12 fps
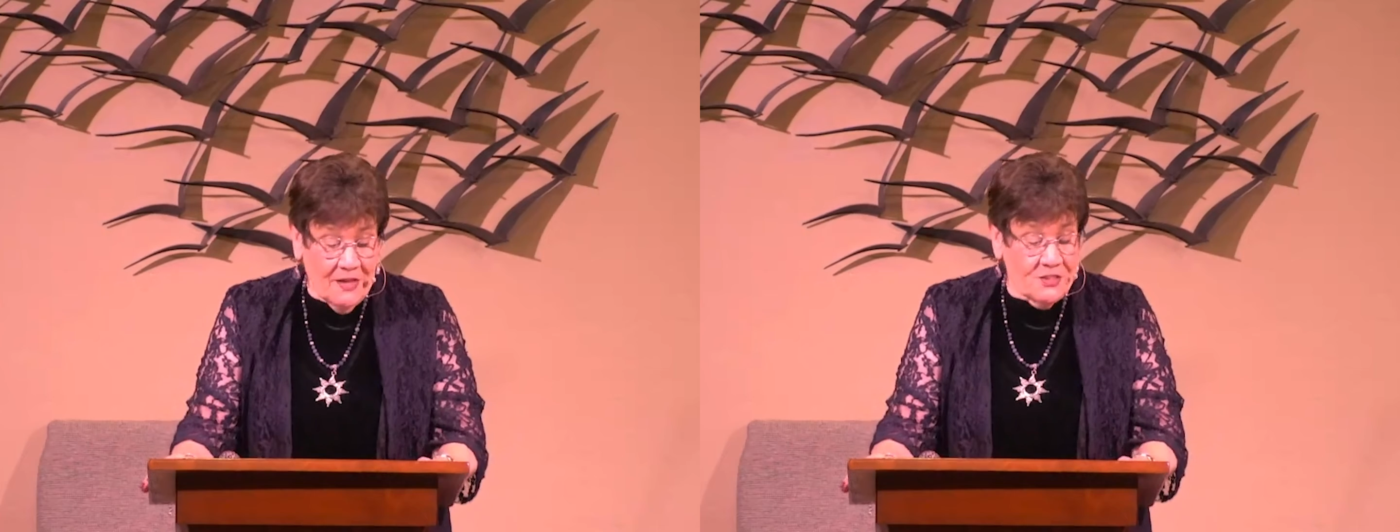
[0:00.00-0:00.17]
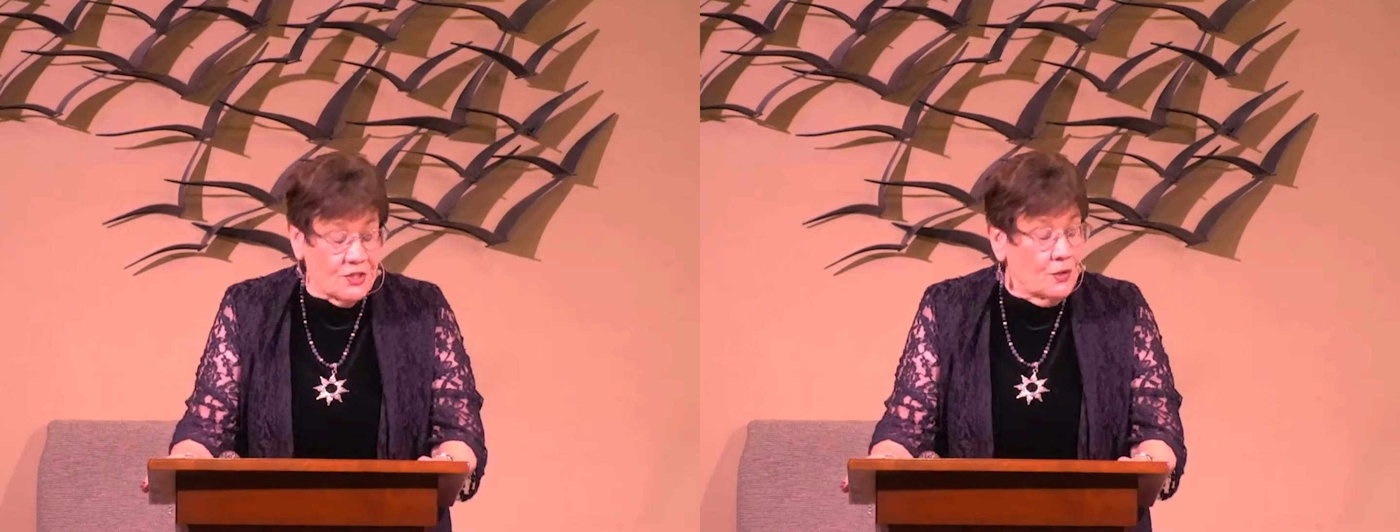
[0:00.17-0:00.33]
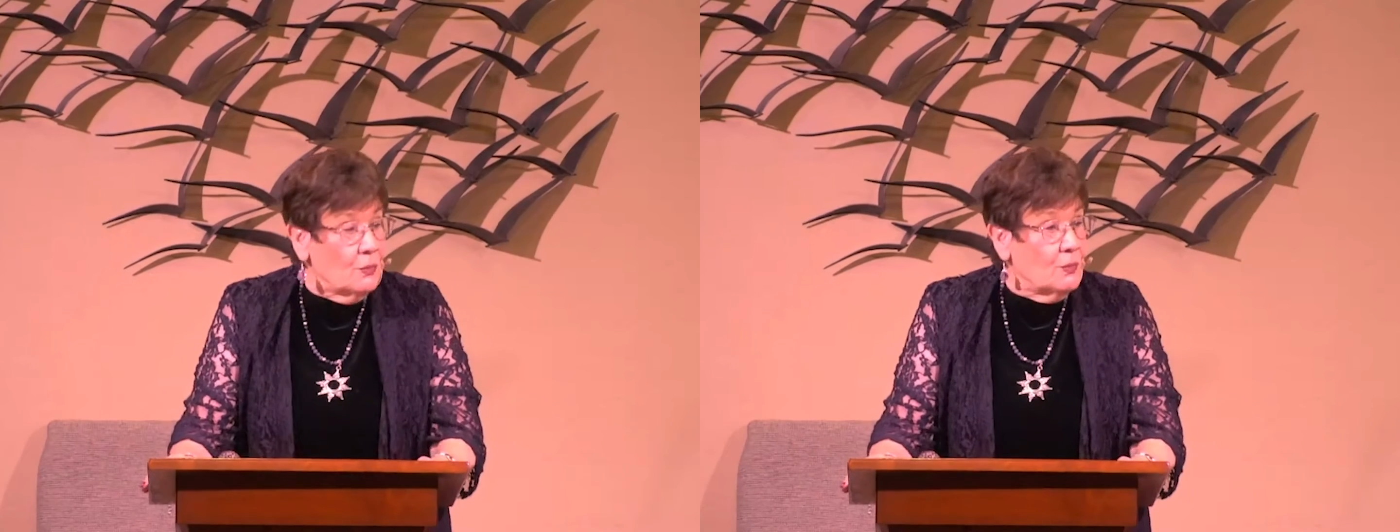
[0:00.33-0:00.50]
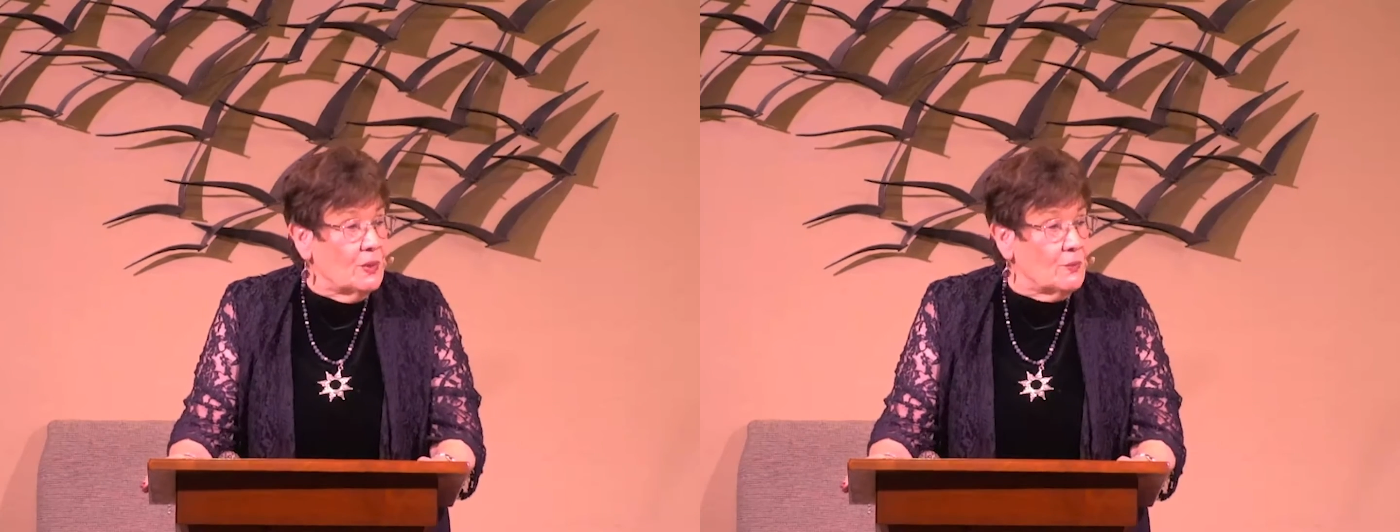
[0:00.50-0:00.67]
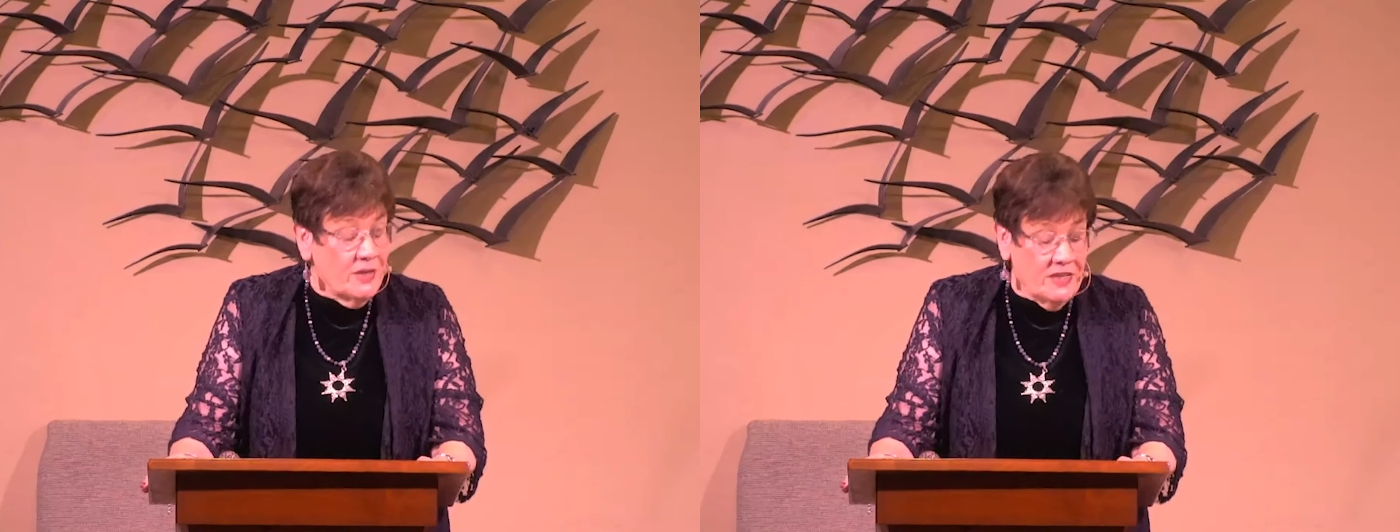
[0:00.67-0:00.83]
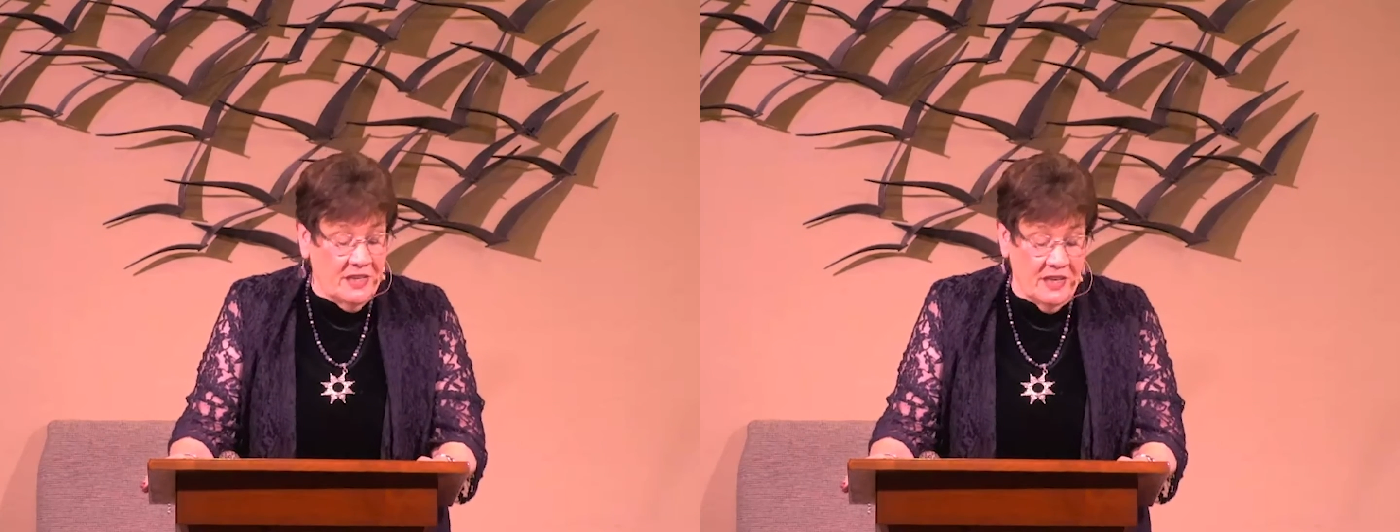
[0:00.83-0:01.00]
And so
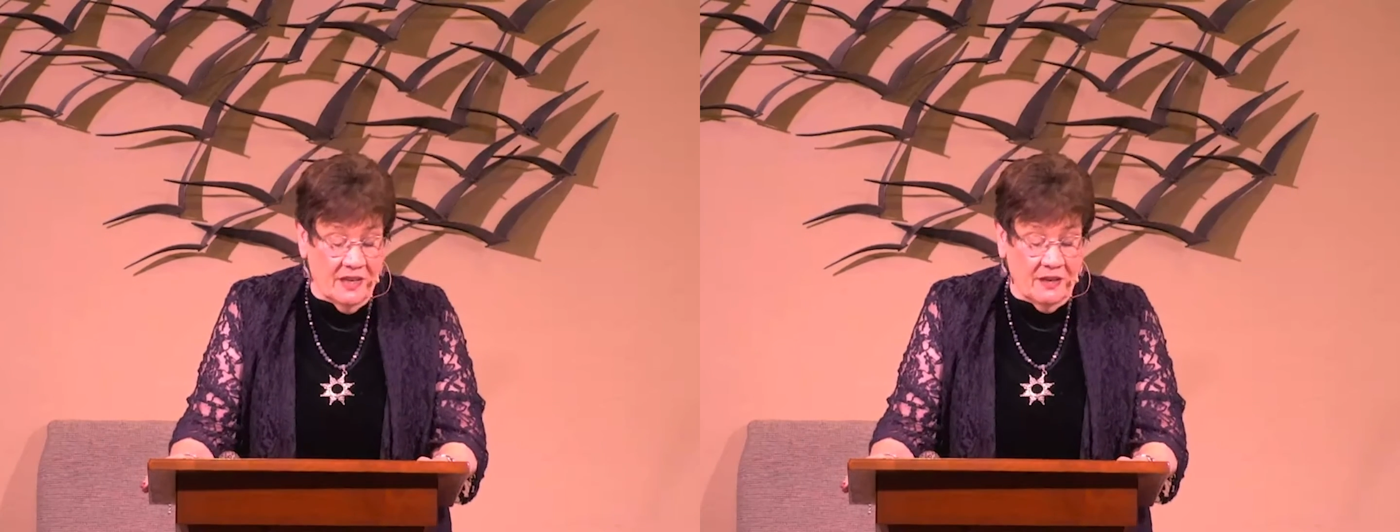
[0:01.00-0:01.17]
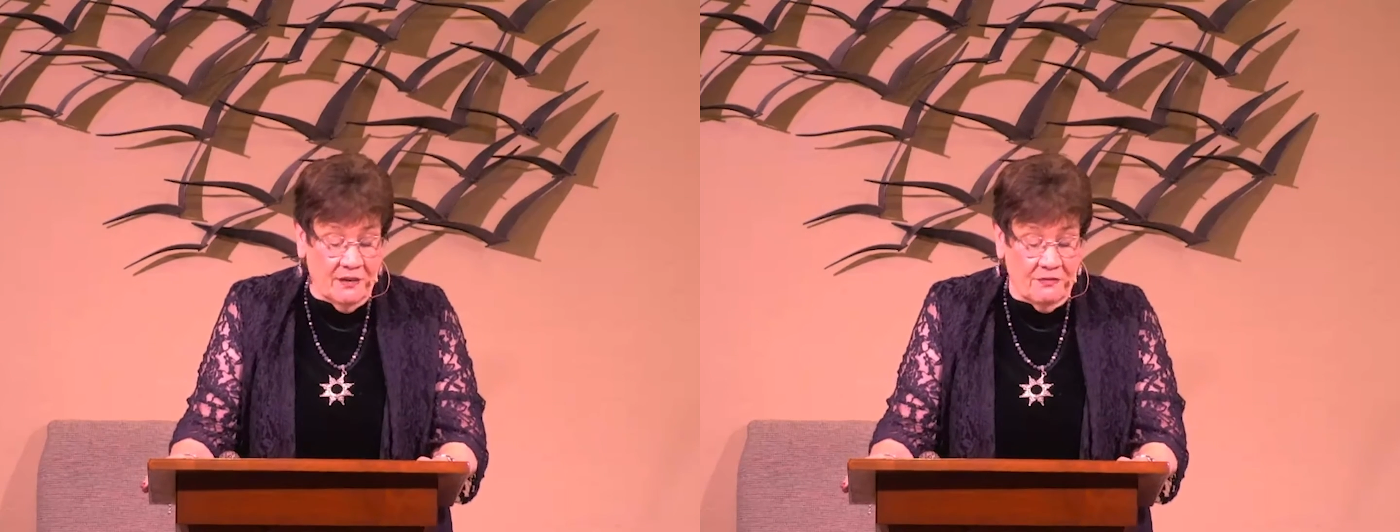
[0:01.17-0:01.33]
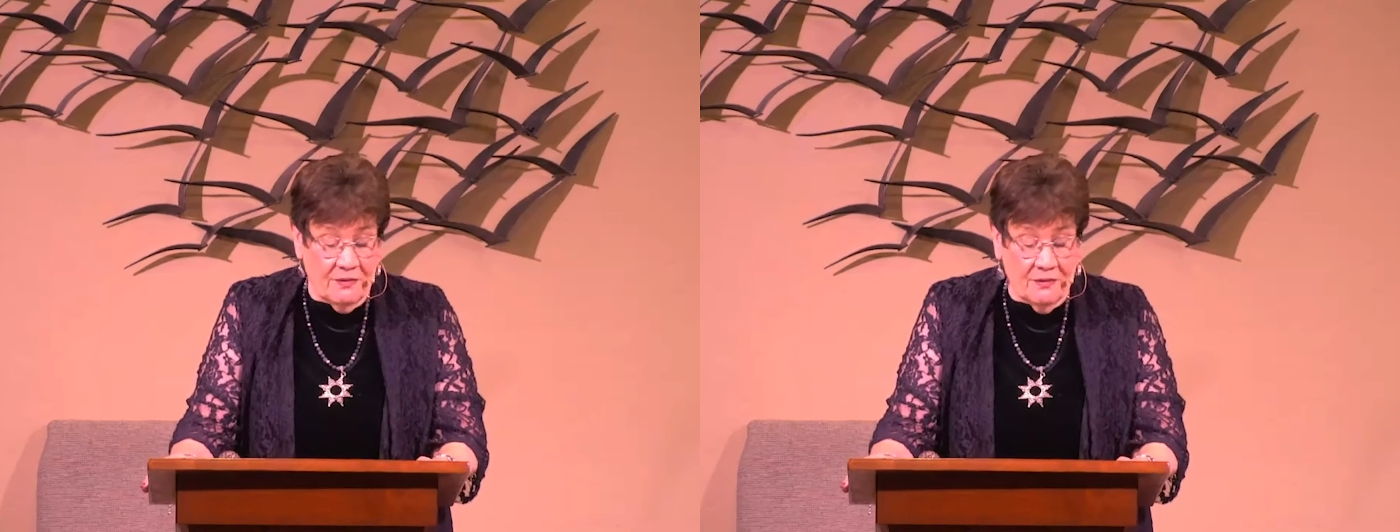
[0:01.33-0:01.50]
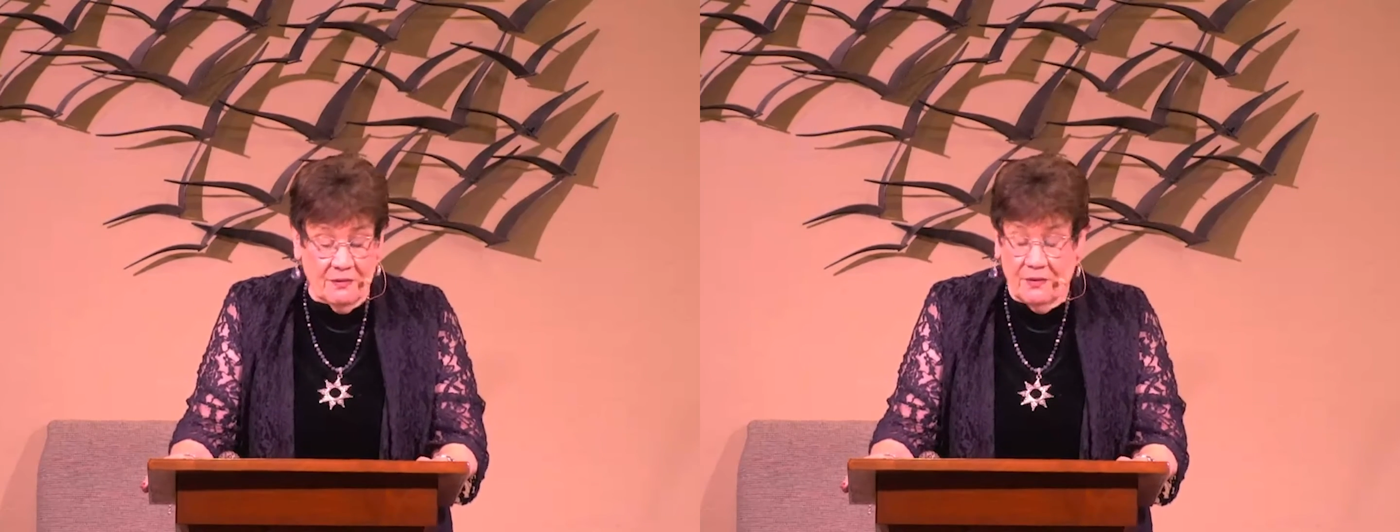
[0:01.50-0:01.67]
when we give